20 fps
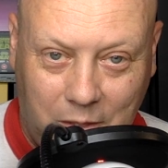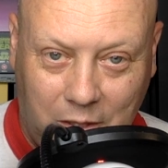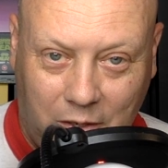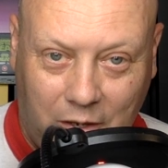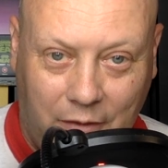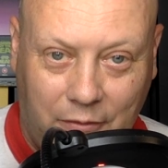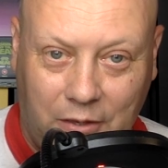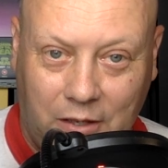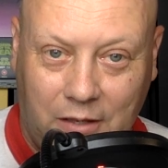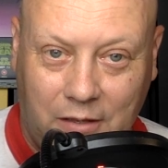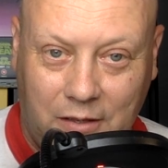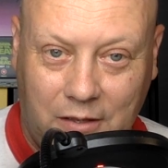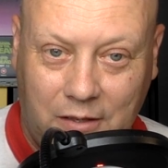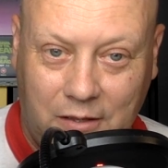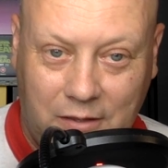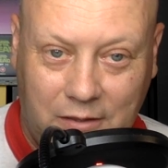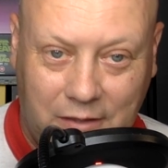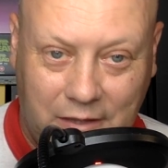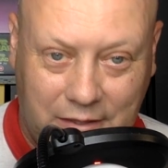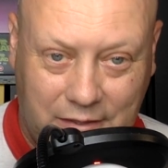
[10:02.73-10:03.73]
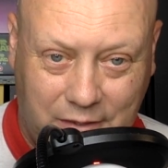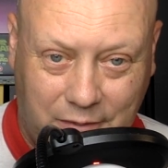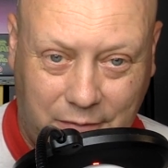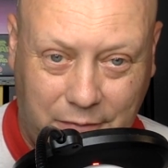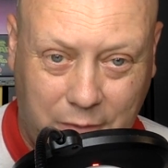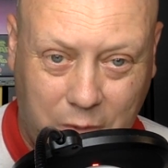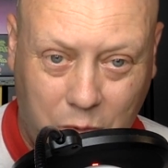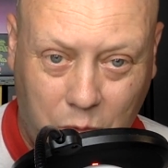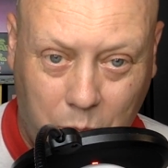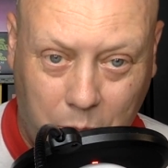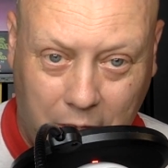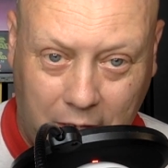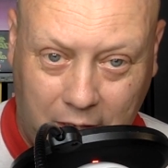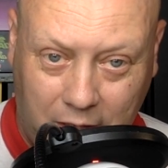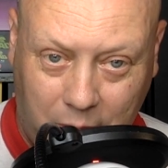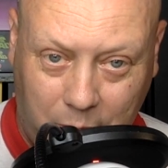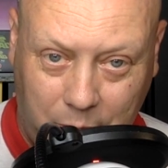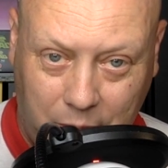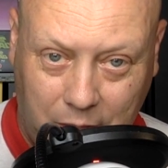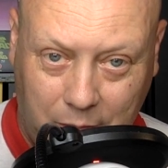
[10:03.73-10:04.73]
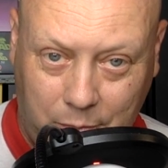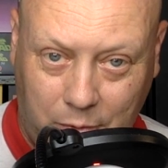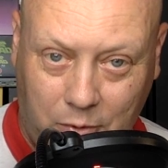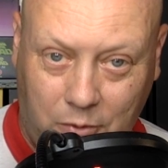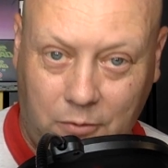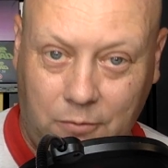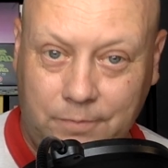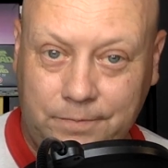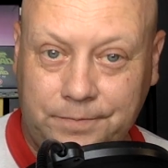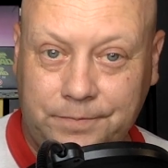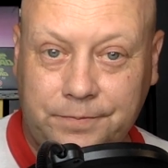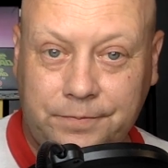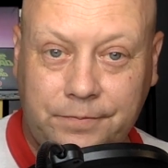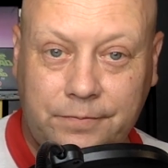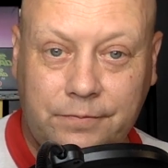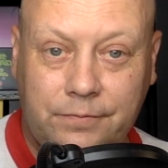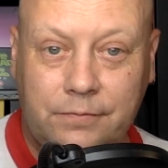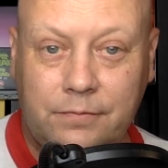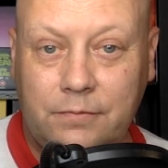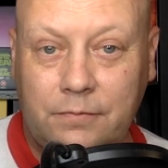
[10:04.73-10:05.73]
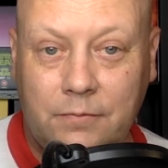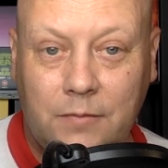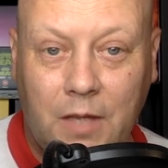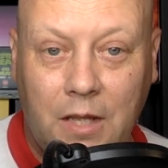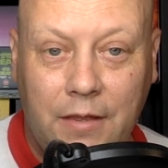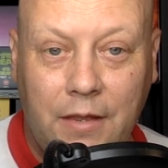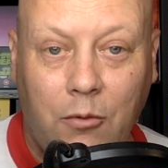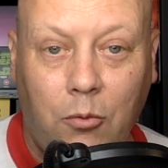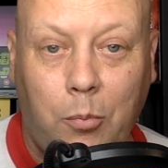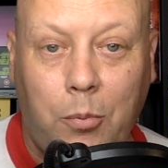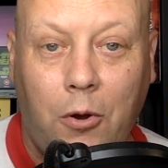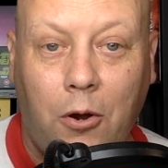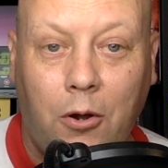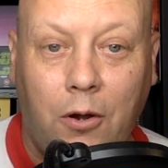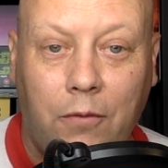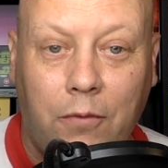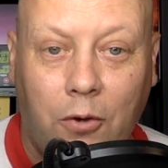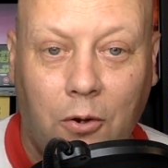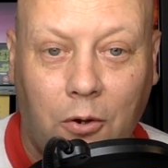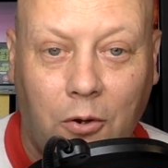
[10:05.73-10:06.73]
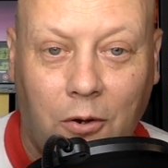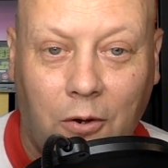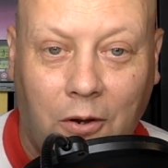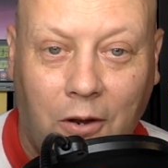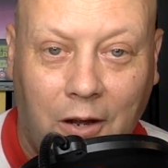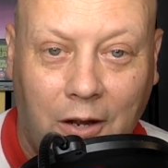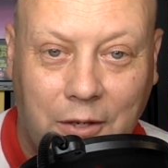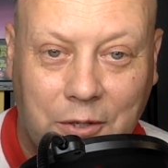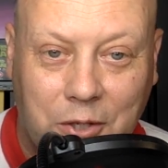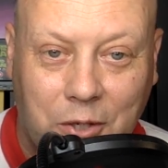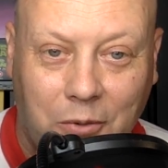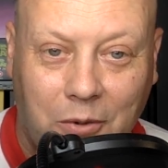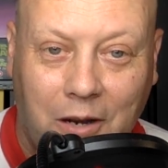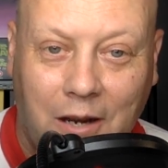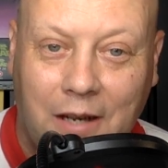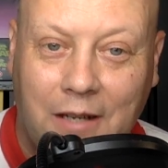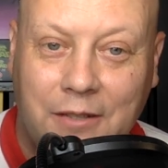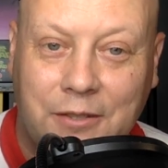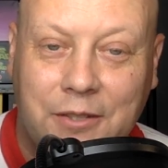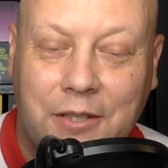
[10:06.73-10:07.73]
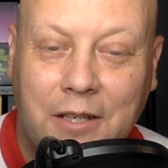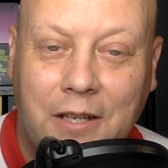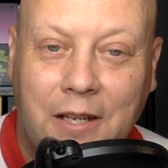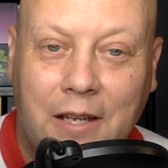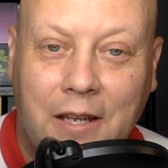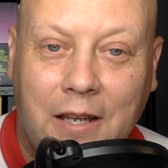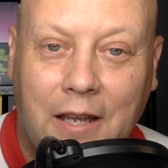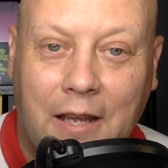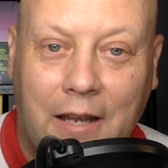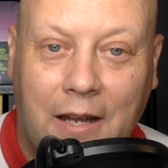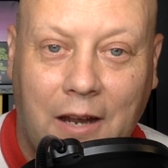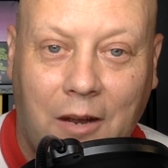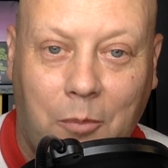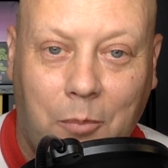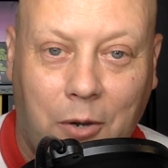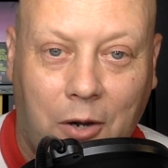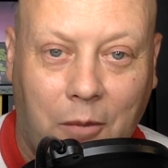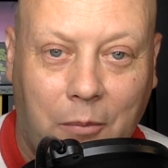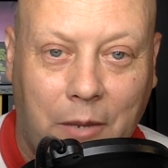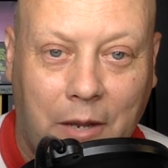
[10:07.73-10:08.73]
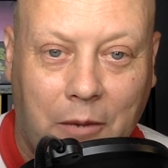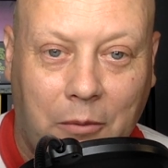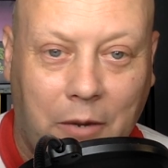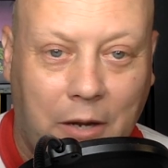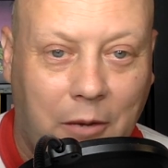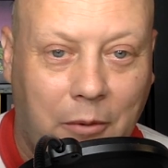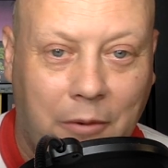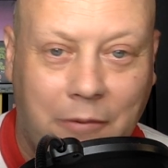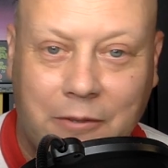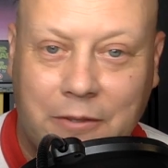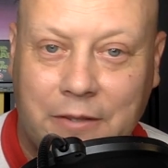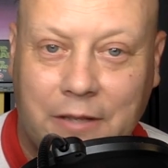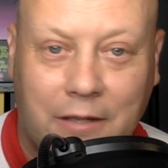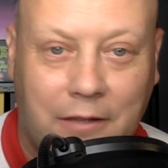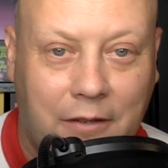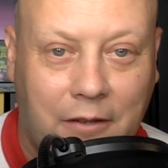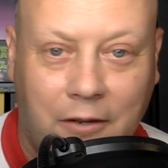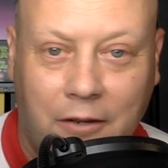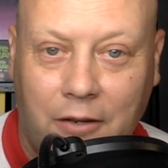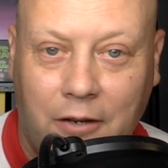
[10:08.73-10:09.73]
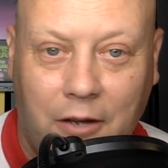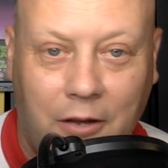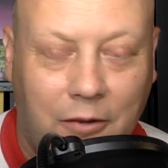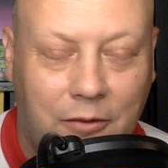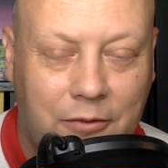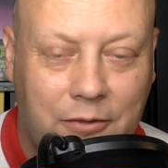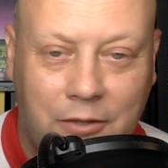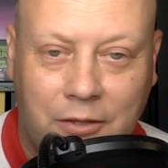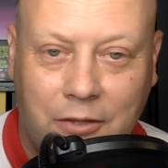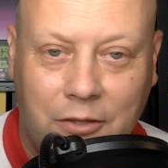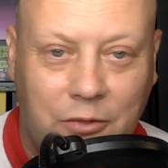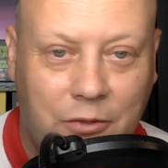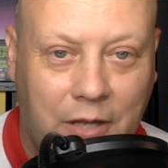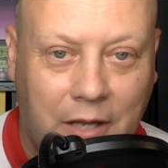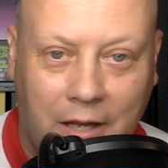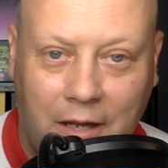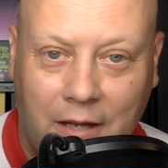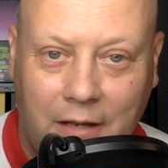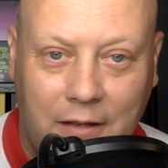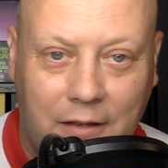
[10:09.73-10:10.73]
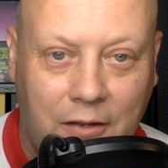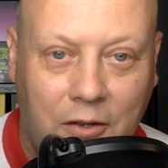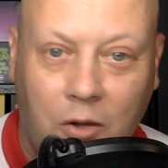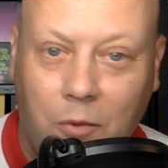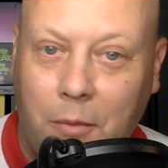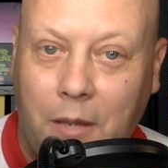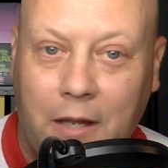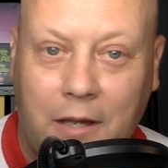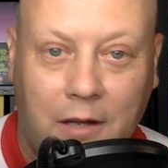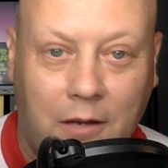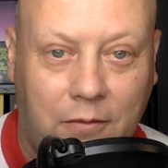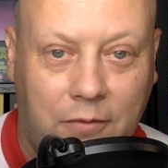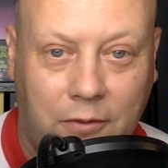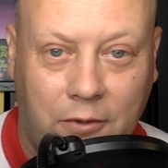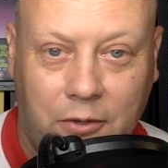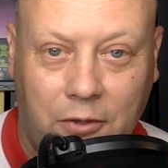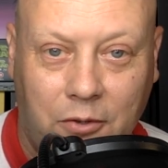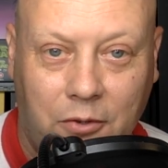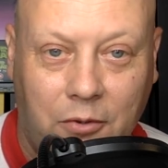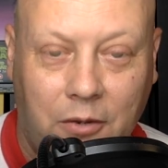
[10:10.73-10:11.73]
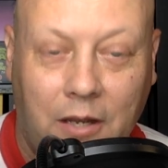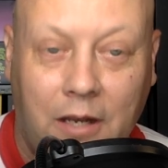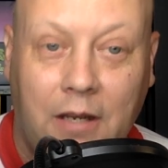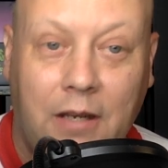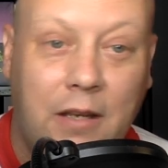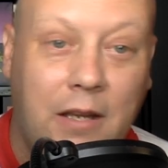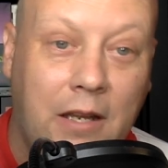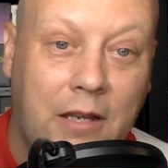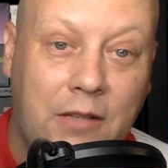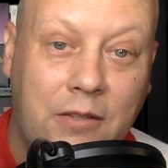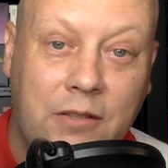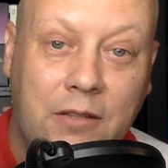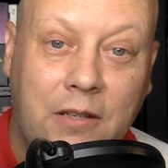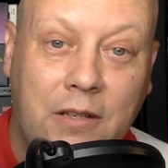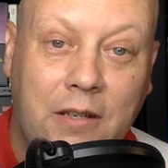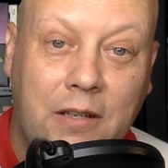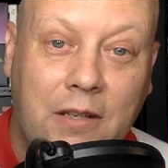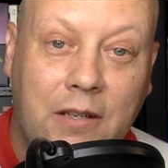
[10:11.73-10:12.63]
you know, having at least a few makeup people that were part of her entourage, and how Barbé right away was like, no, you can't, no makeup for you. And